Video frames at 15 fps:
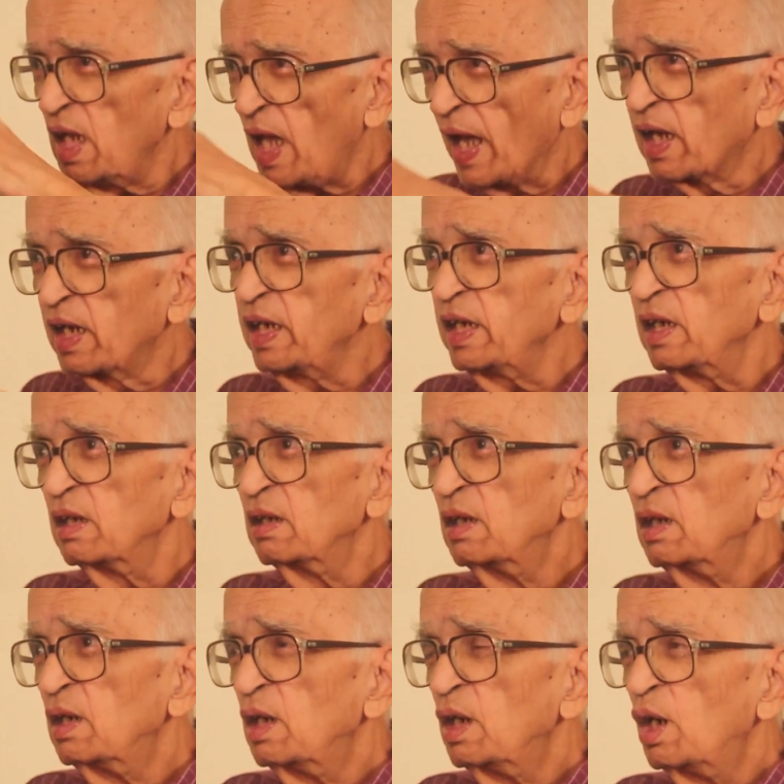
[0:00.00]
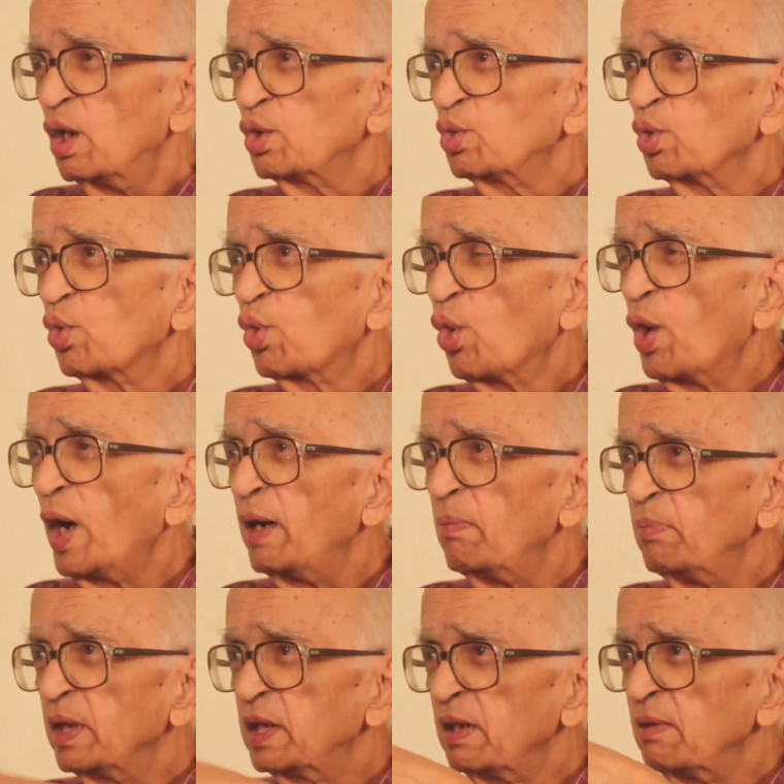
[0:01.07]
agreed to go and
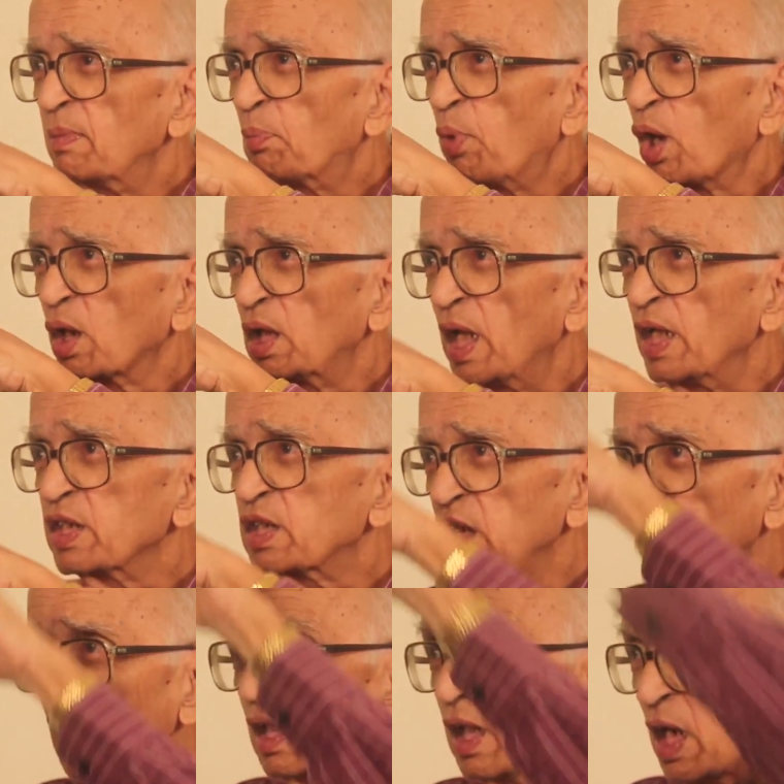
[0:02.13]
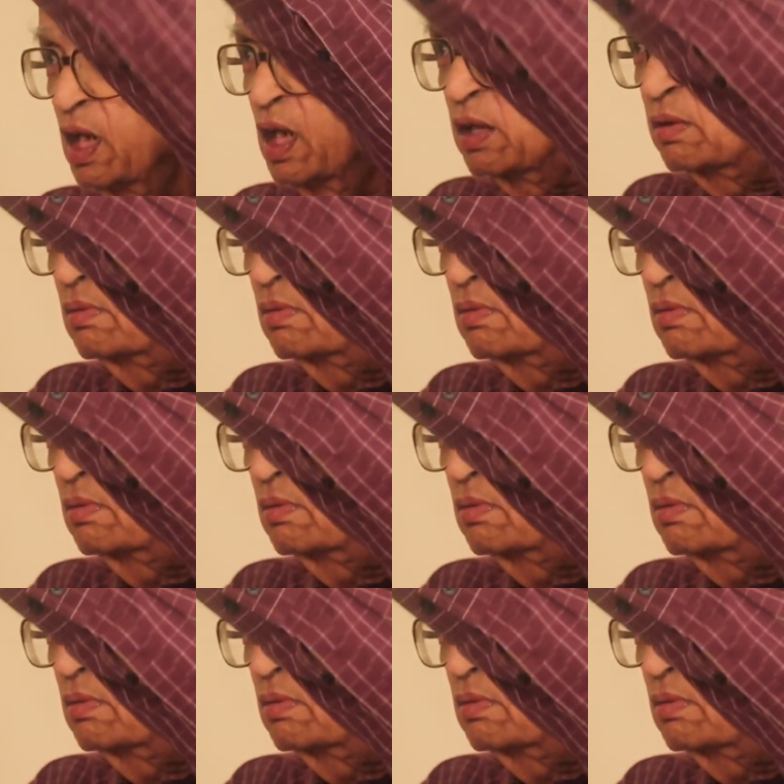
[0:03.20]
meet him for lunch in London